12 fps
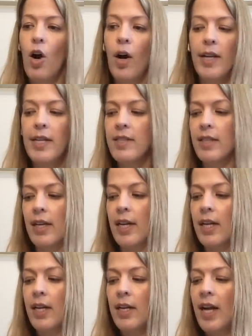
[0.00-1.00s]

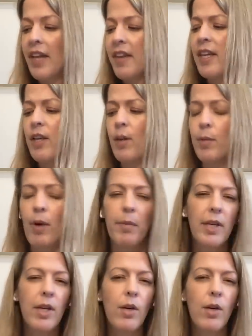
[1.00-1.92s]
honestly, I think you can probably